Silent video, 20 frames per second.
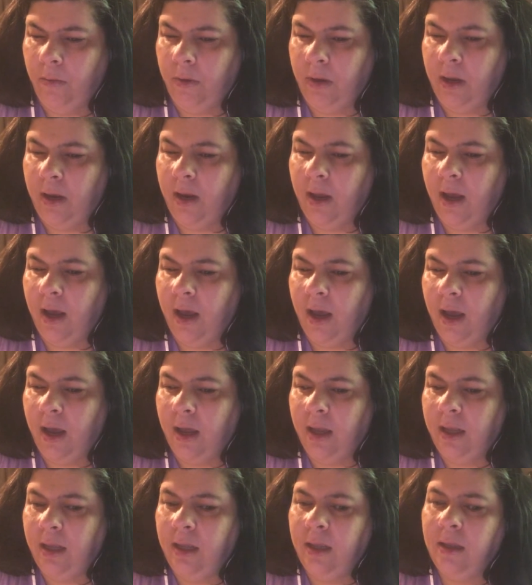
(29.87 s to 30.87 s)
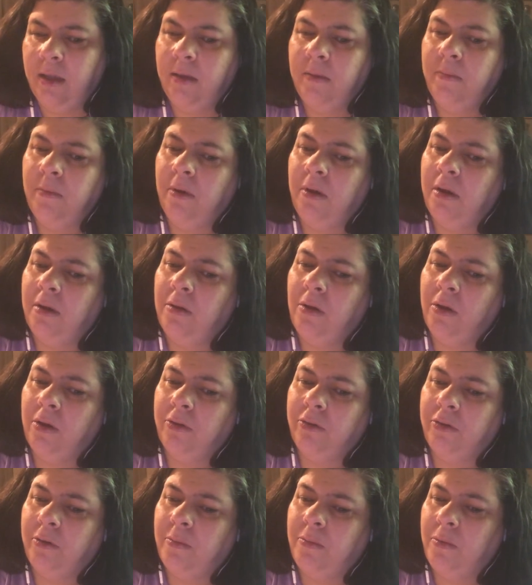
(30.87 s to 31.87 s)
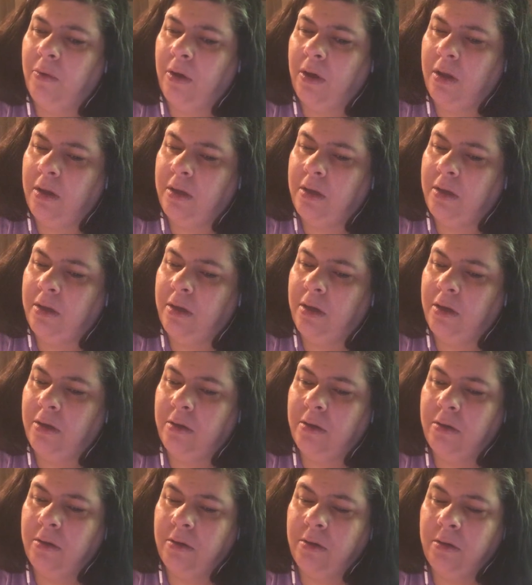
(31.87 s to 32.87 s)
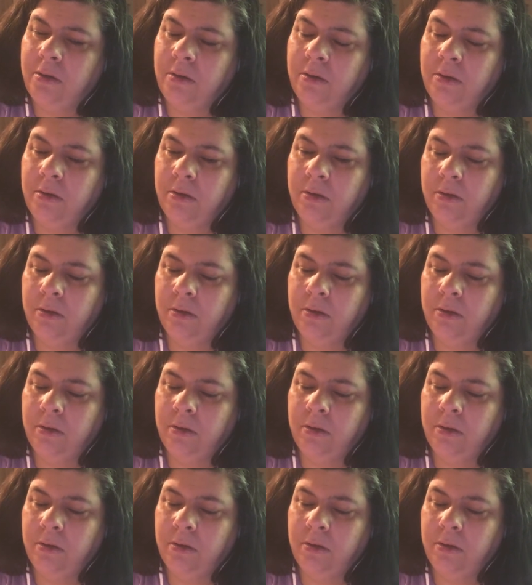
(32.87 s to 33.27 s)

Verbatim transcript: When I am lost of wonder,